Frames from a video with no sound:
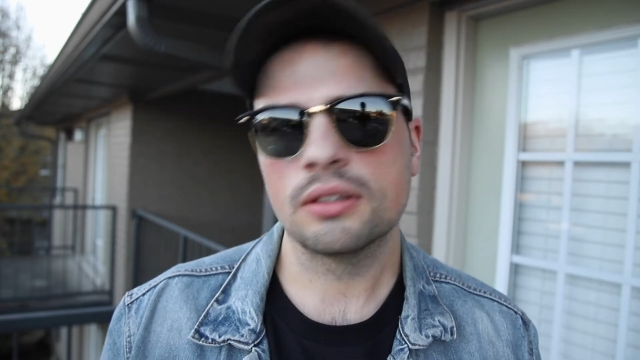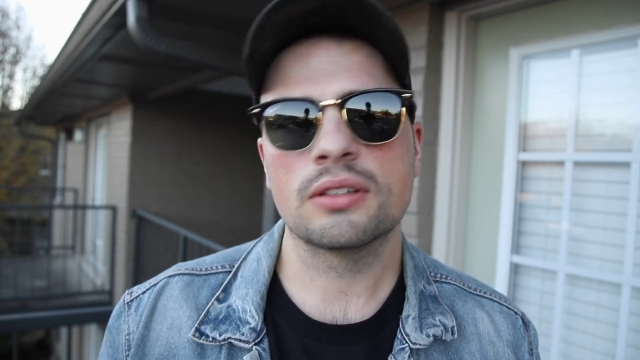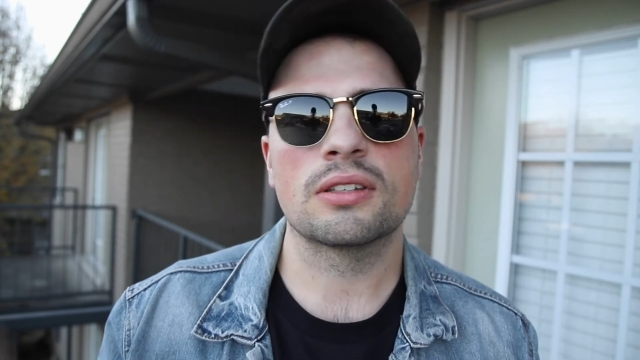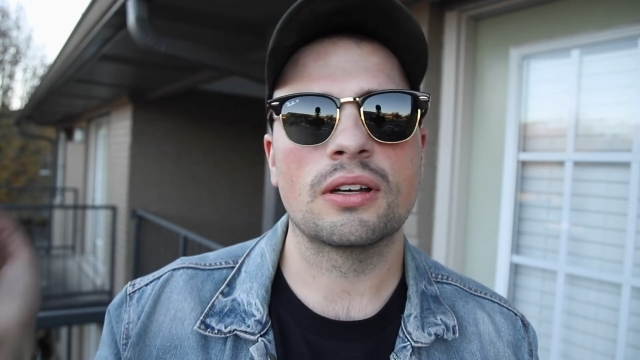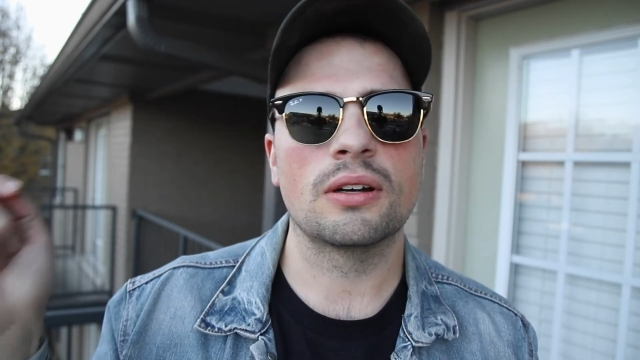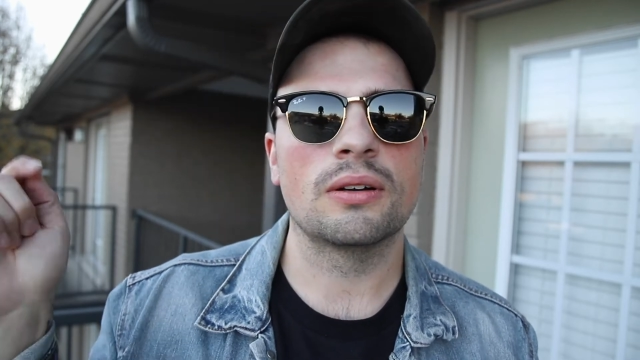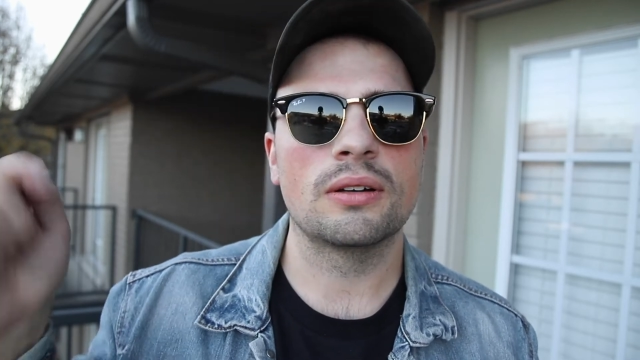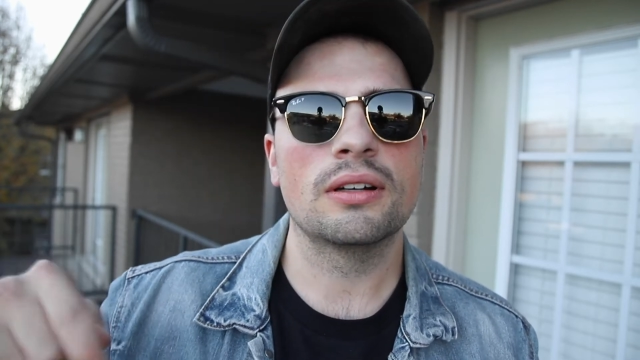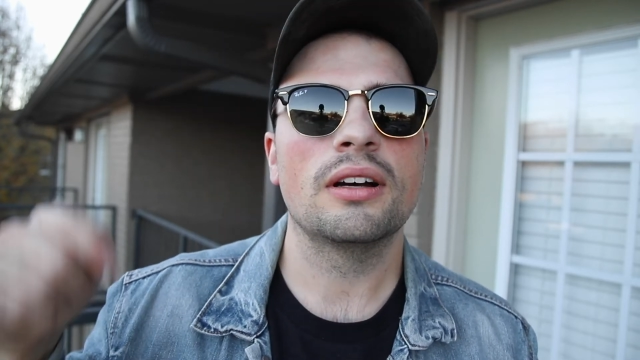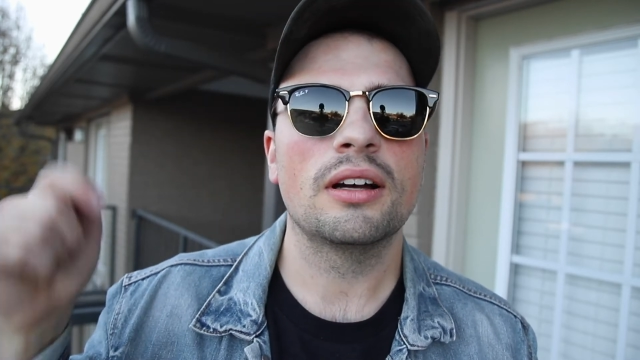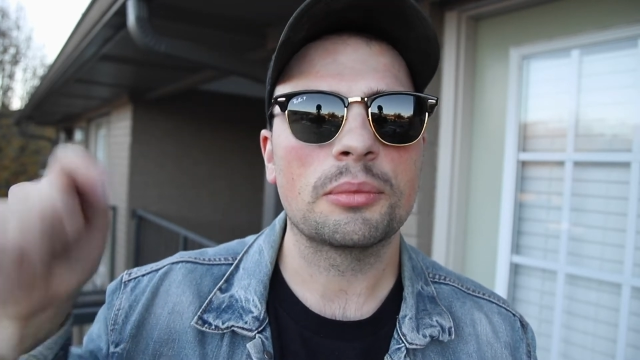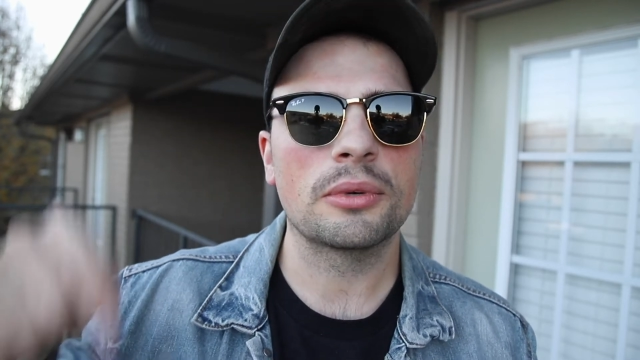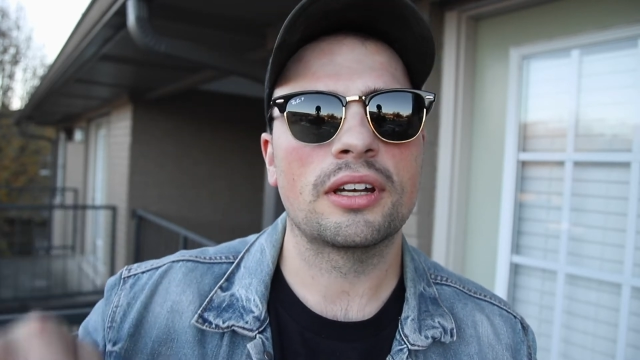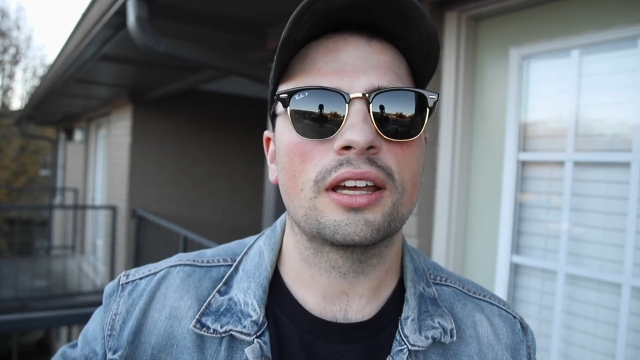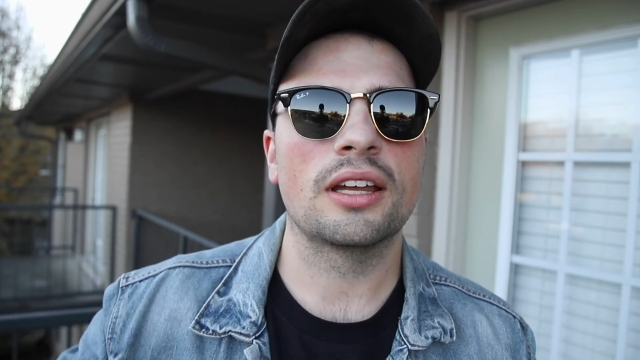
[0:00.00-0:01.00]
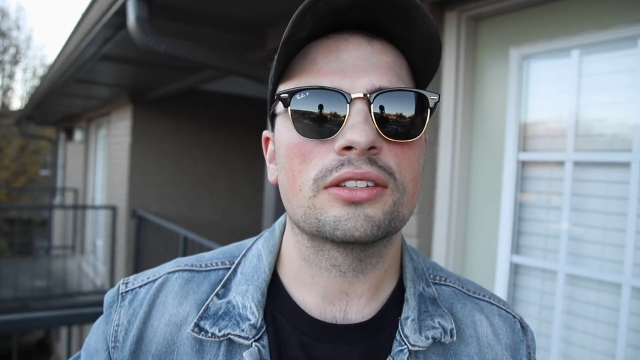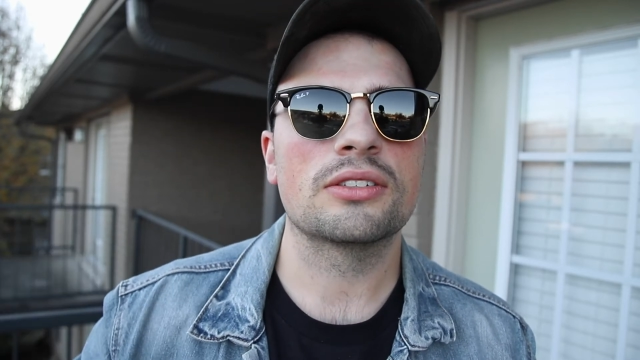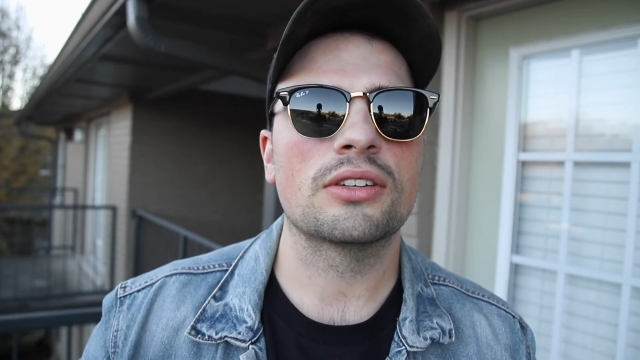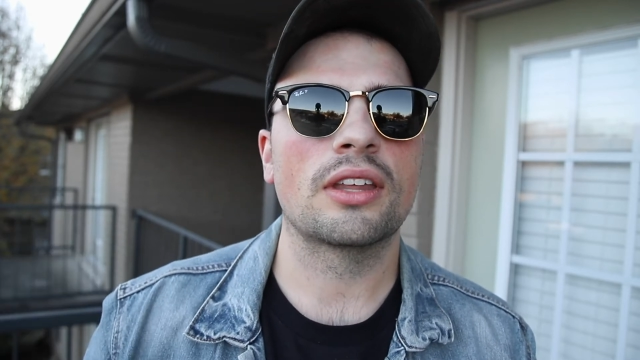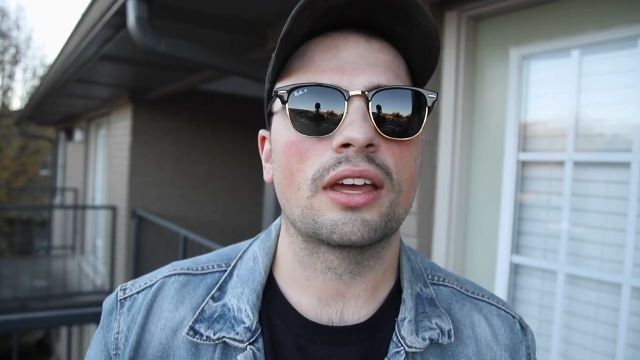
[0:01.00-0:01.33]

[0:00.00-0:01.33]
So I'm gonna answer